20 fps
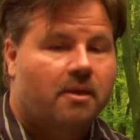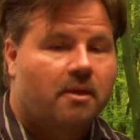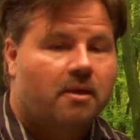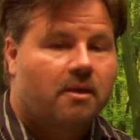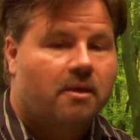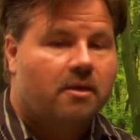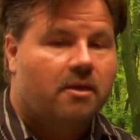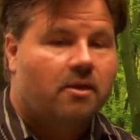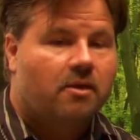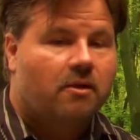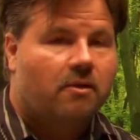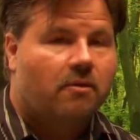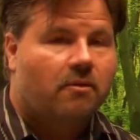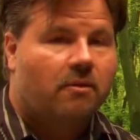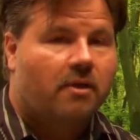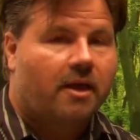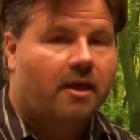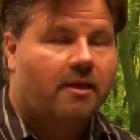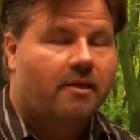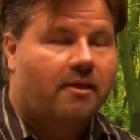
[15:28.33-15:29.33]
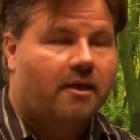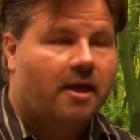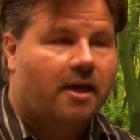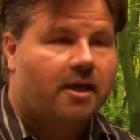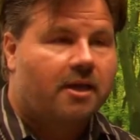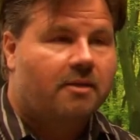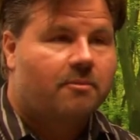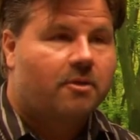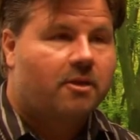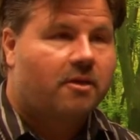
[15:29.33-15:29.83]
you know,
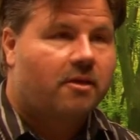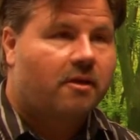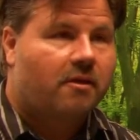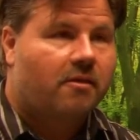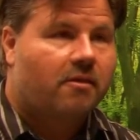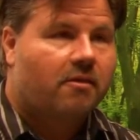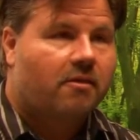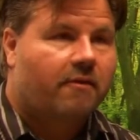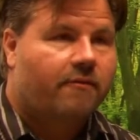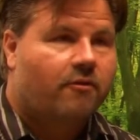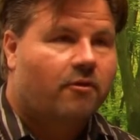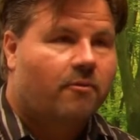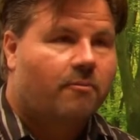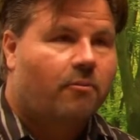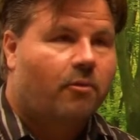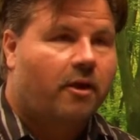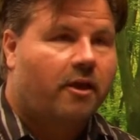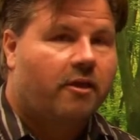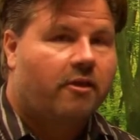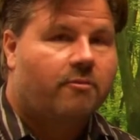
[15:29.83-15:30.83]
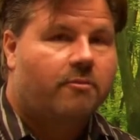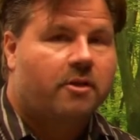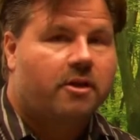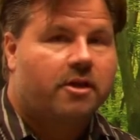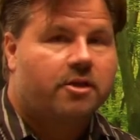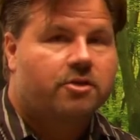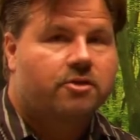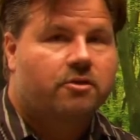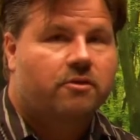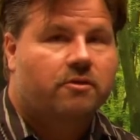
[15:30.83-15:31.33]
anxiety, because if your brain's been
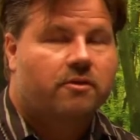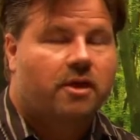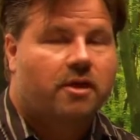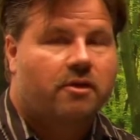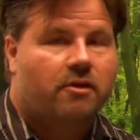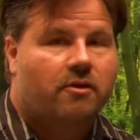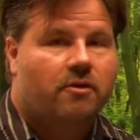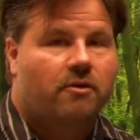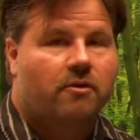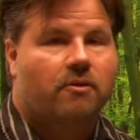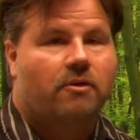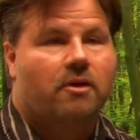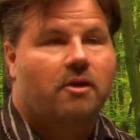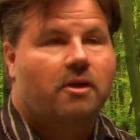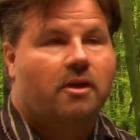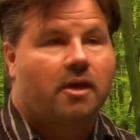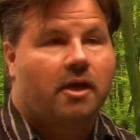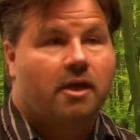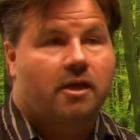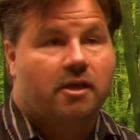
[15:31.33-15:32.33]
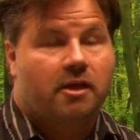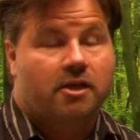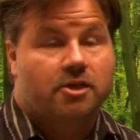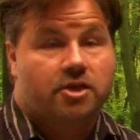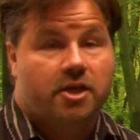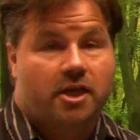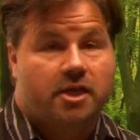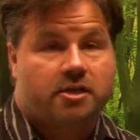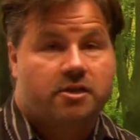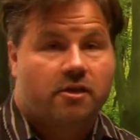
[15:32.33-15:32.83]
injured, then it
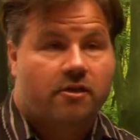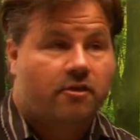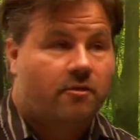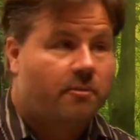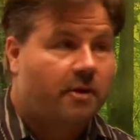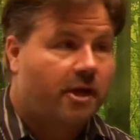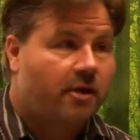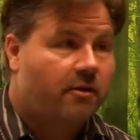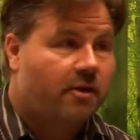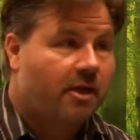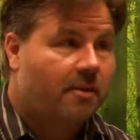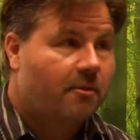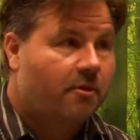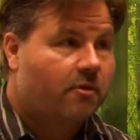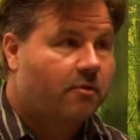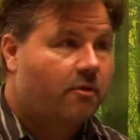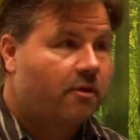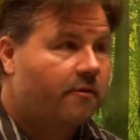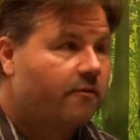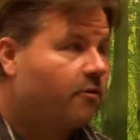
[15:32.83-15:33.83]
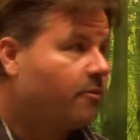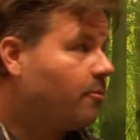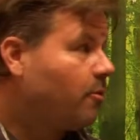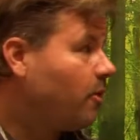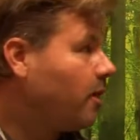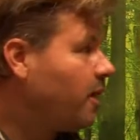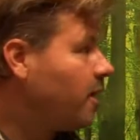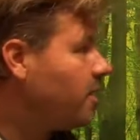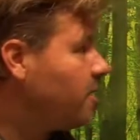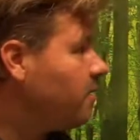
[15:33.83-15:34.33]
changes the biochemistry of your
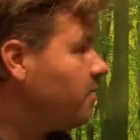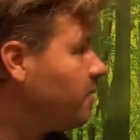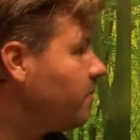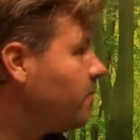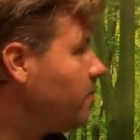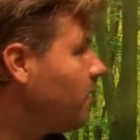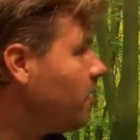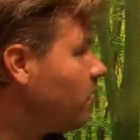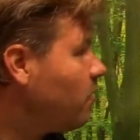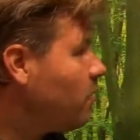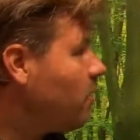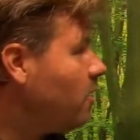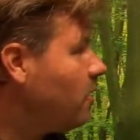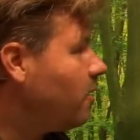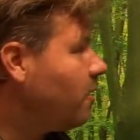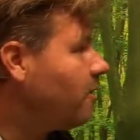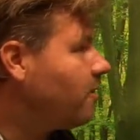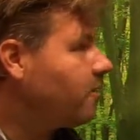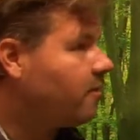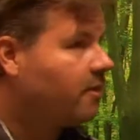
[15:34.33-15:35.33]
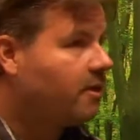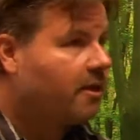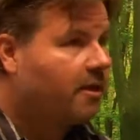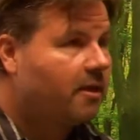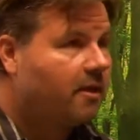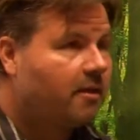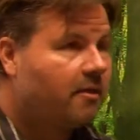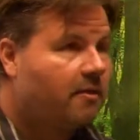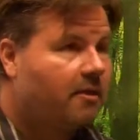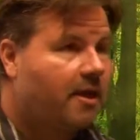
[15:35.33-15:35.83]
brain, as well as
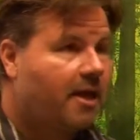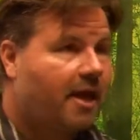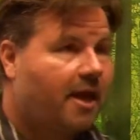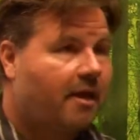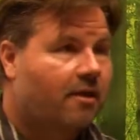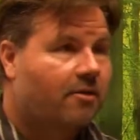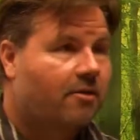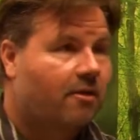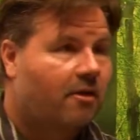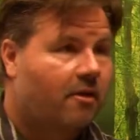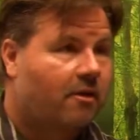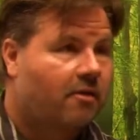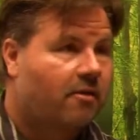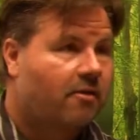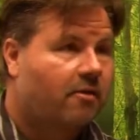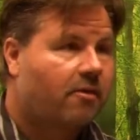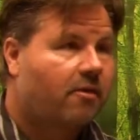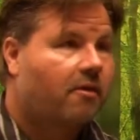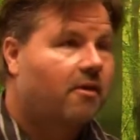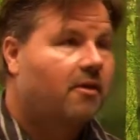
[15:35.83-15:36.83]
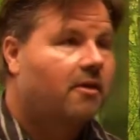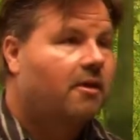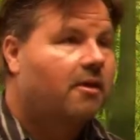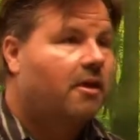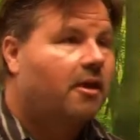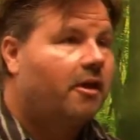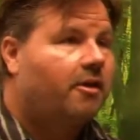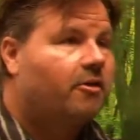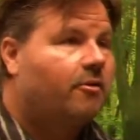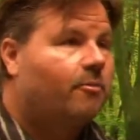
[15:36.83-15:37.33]
the axons
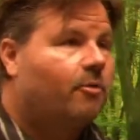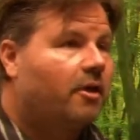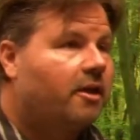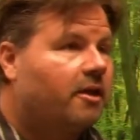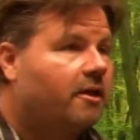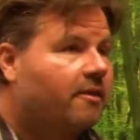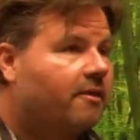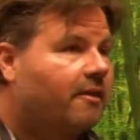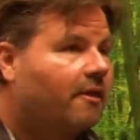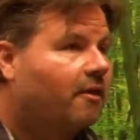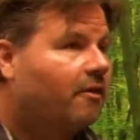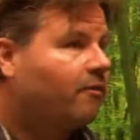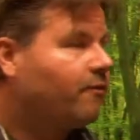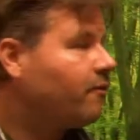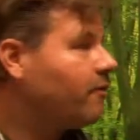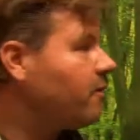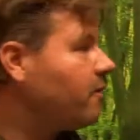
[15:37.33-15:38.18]
in your brain itself.